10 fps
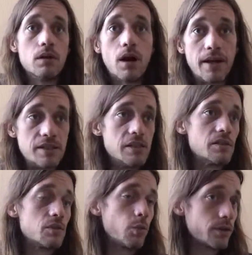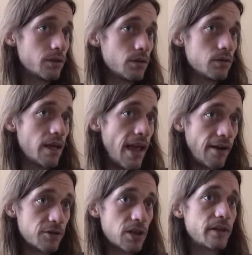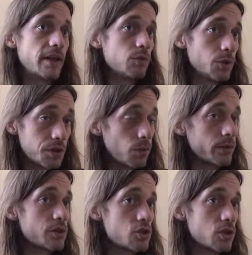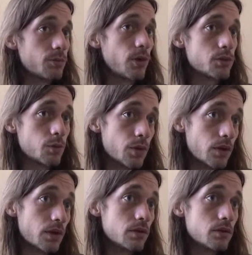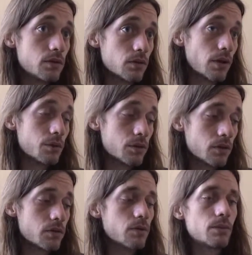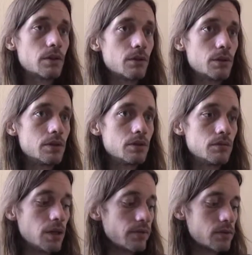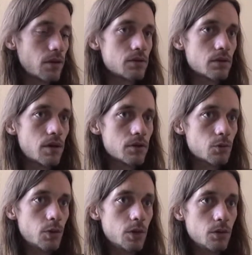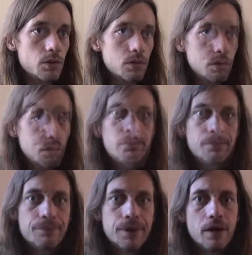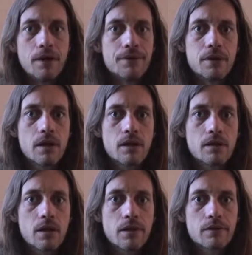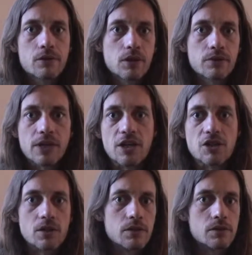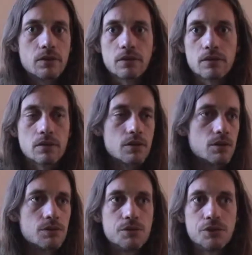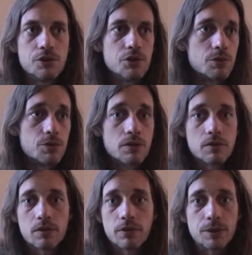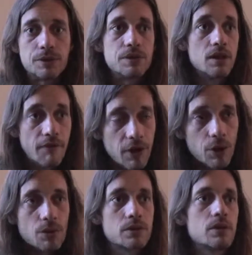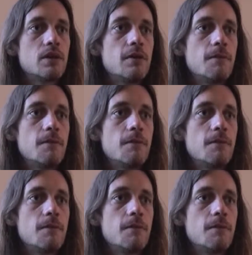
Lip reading: ideas, what they had for the land and what their relationship was with it. So that was also something that we emphasized a lot as well. Yeah, gentrification it's a huge issue. It's a very difficult